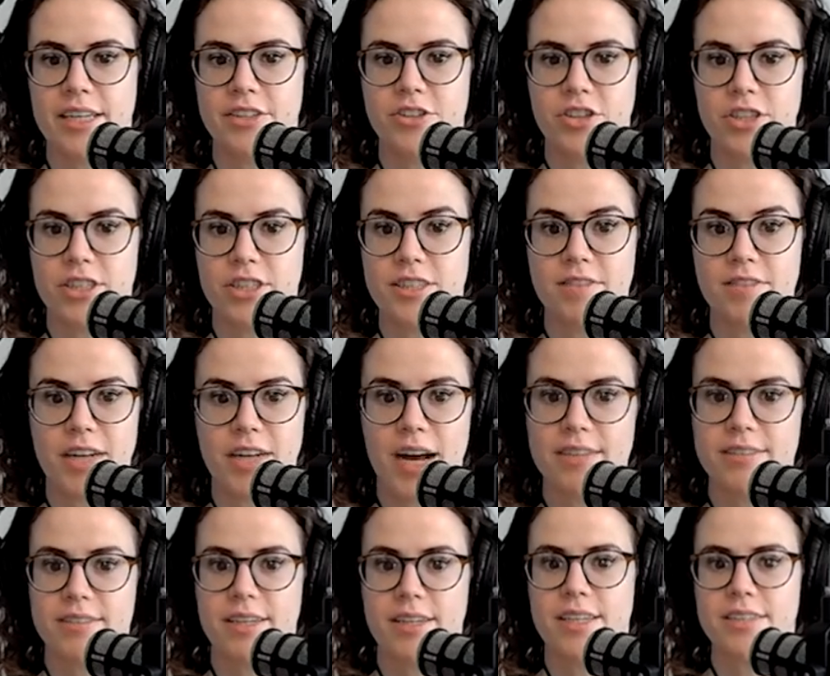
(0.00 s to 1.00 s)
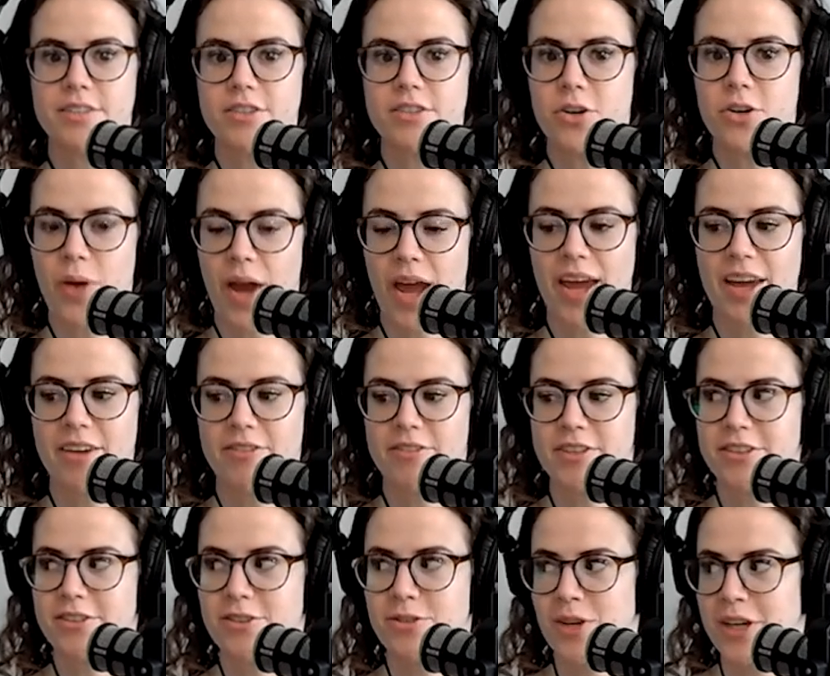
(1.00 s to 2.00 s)
And she had even asked, like, is it okay if
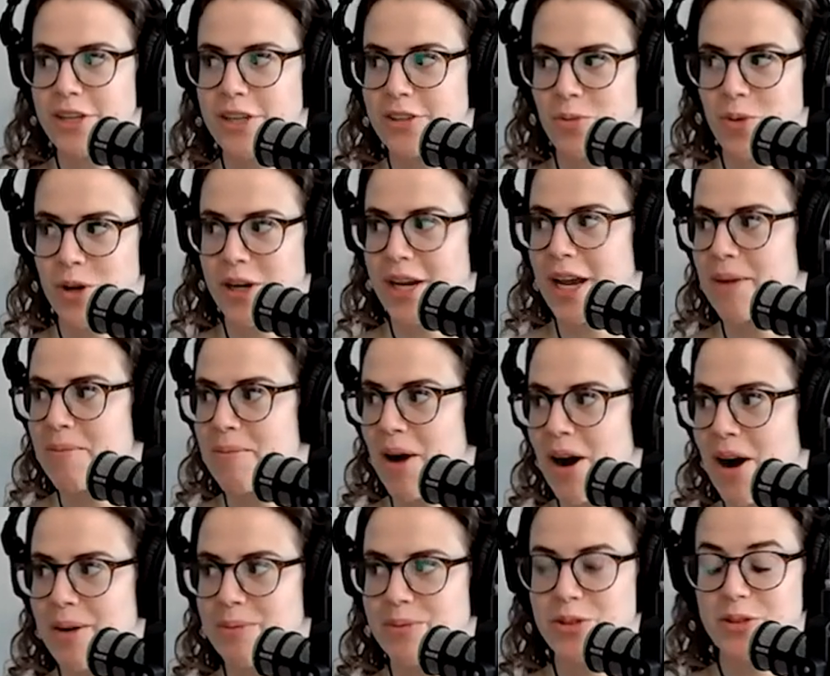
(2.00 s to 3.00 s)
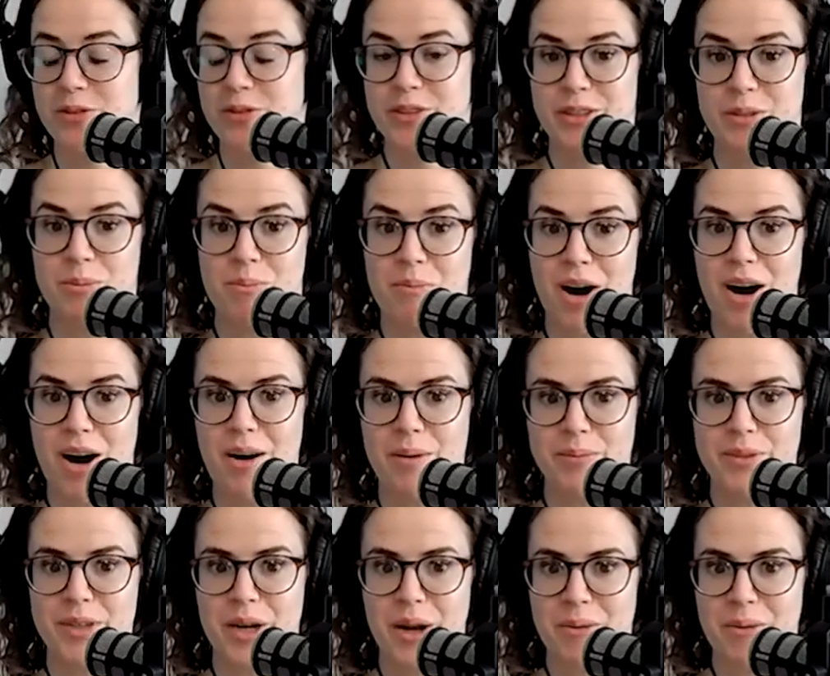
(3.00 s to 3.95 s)
it's it's working moms or if it's moms?